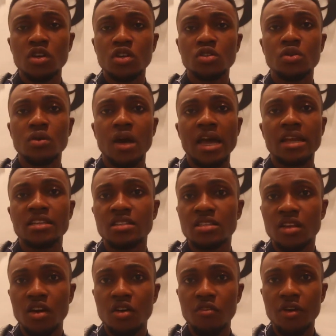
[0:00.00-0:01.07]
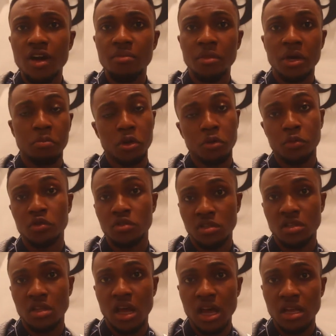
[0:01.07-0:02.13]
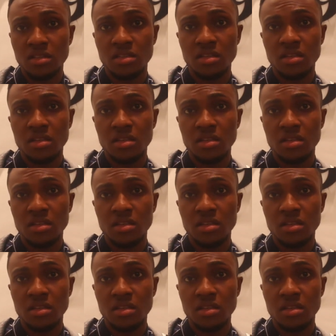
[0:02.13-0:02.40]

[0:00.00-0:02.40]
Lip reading: So I discovered my purpose in art.